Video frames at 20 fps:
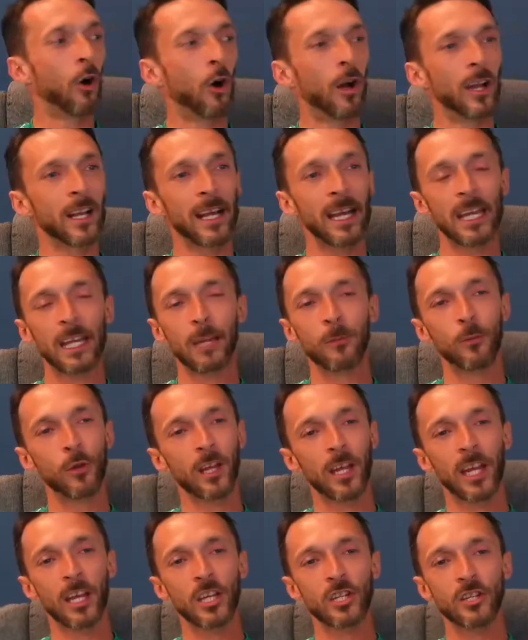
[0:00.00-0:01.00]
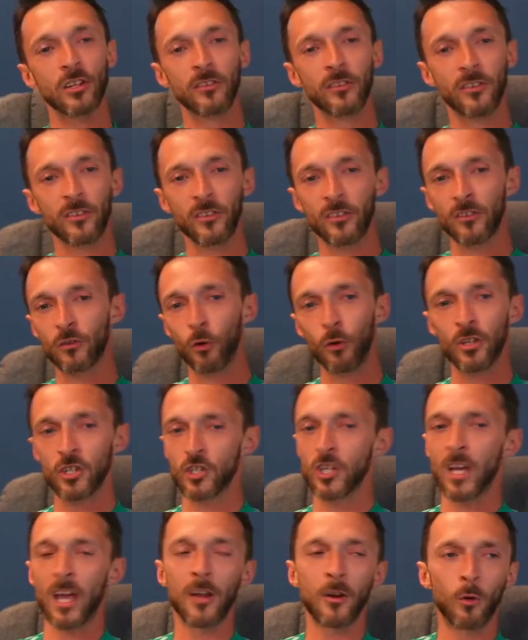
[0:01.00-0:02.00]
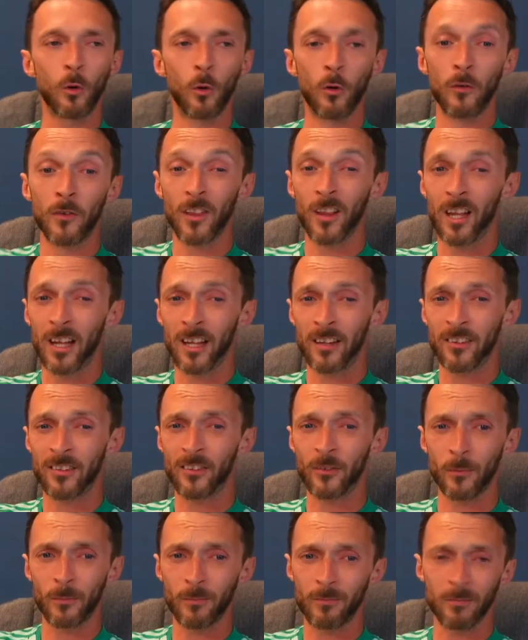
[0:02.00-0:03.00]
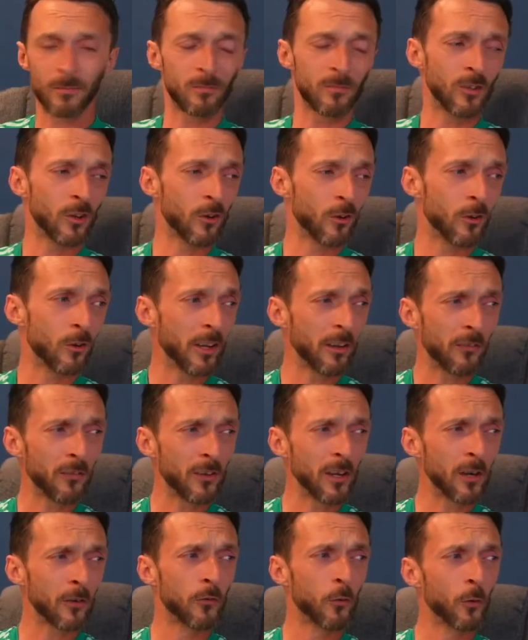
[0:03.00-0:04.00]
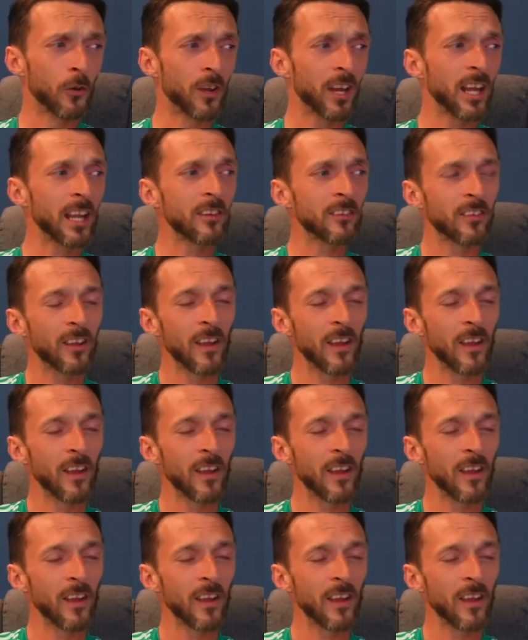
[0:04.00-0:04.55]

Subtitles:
of great communications to the channel over the last like 3 or 4 days,